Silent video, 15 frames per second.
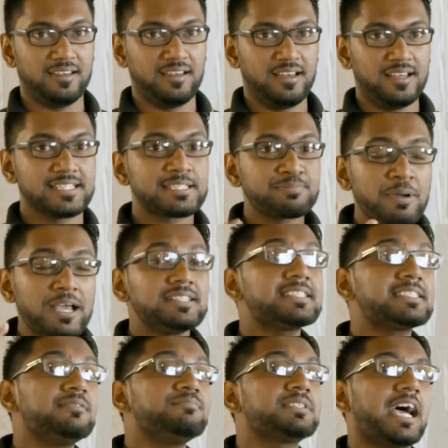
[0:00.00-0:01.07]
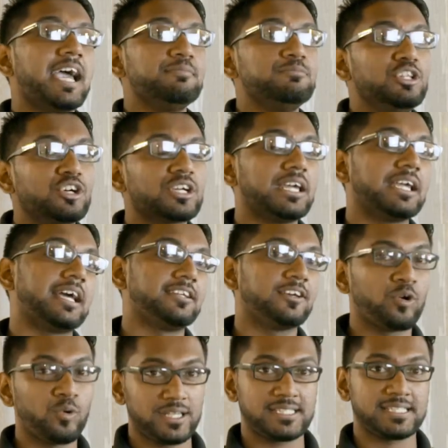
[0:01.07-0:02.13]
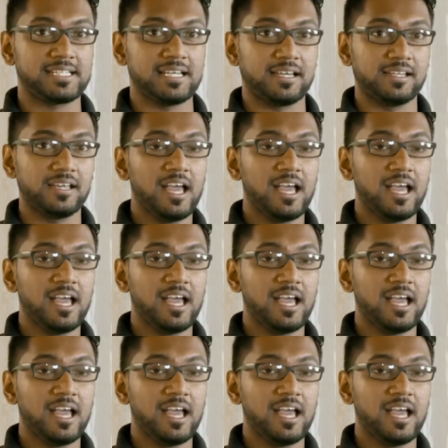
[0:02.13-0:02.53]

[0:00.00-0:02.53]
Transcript: Spend some time looking at the question.